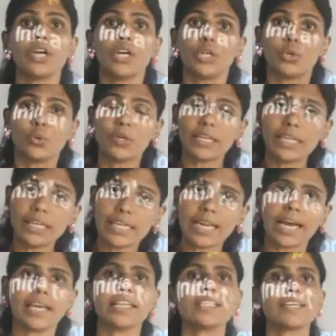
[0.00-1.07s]
you need
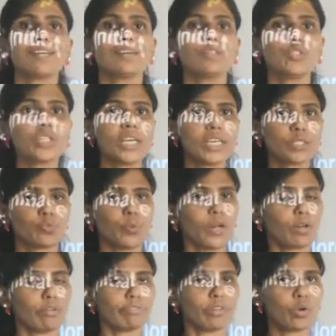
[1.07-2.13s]
light energy as
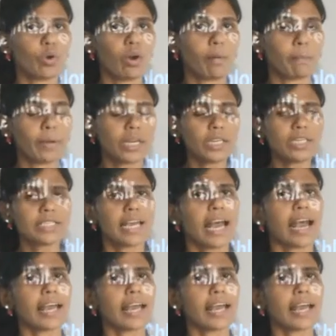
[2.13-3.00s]
one of the component,